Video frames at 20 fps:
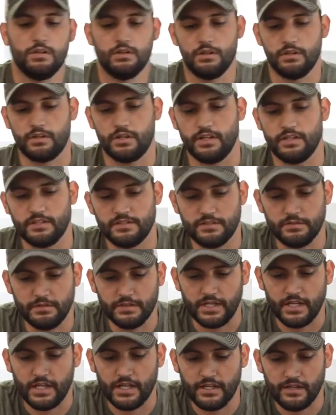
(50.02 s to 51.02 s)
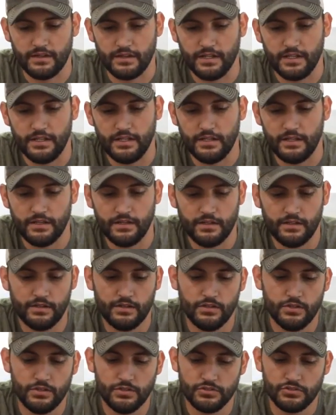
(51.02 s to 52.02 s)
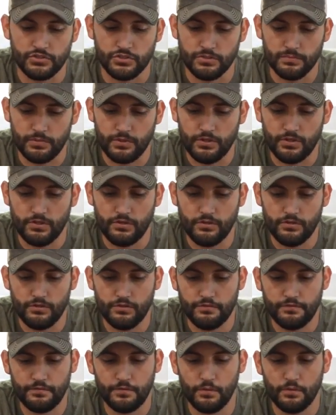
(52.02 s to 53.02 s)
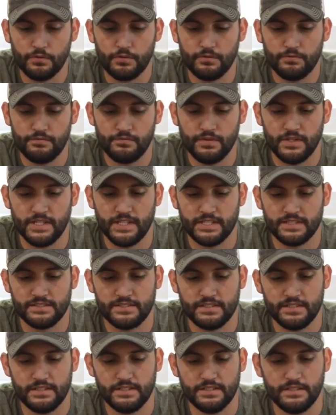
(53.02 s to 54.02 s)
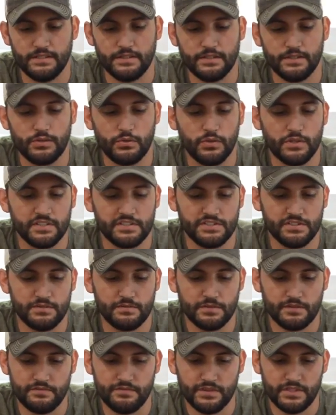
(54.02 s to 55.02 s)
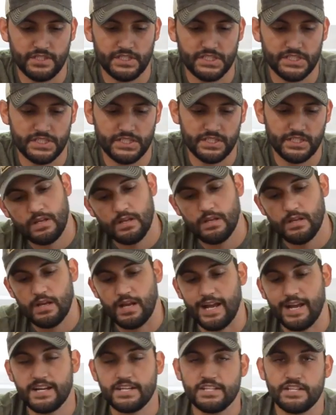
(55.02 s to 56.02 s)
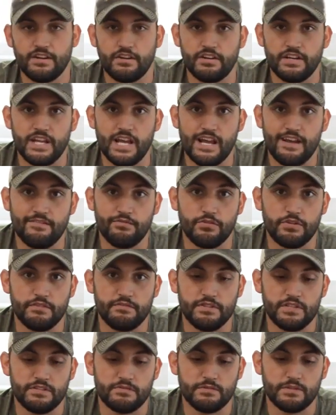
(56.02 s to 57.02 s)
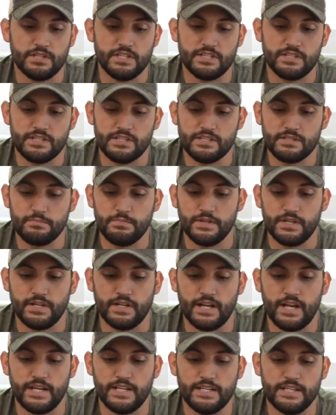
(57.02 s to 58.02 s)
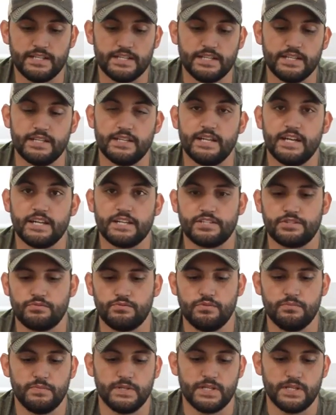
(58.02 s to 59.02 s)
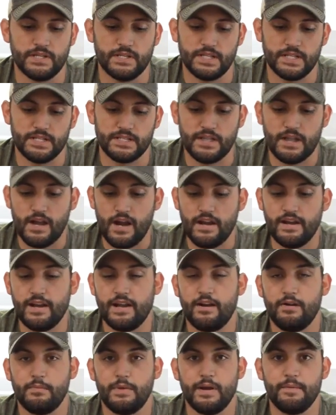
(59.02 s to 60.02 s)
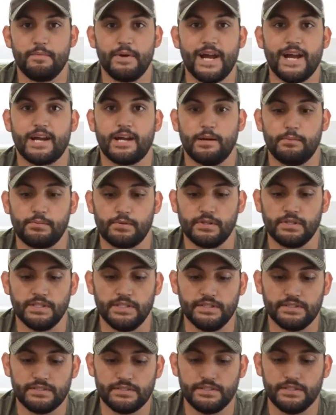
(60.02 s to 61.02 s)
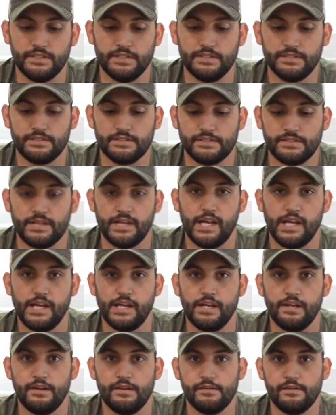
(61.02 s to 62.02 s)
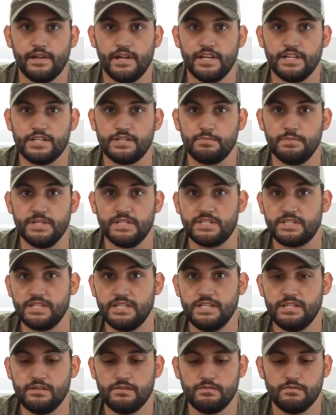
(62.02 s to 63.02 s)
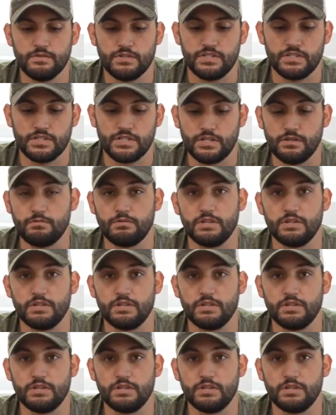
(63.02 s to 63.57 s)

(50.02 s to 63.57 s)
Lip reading: Okay, so we got the Truball Fulcrum Flex in the Quicksilver finish. I actually already have one of these releases, but I needed to get an extra one because right now my backup release is a HBC, which is a good